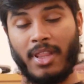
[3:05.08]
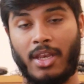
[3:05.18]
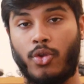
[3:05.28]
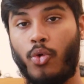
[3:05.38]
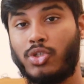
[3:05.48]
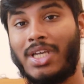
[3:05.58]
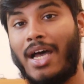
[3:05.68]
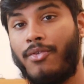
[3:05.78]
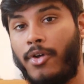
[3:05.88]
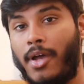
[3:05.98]
But then you also
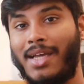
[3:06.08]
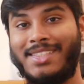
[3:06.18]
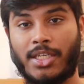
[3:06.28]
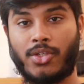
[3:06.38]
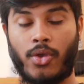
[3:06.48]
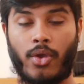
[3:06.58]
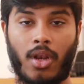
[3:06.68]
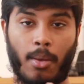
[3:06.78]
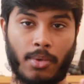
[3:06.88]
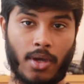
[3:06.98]
have a Tesco
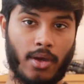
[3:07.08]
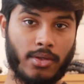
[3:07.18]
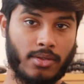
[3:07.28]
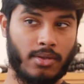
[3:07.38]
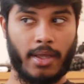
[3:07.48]
club card.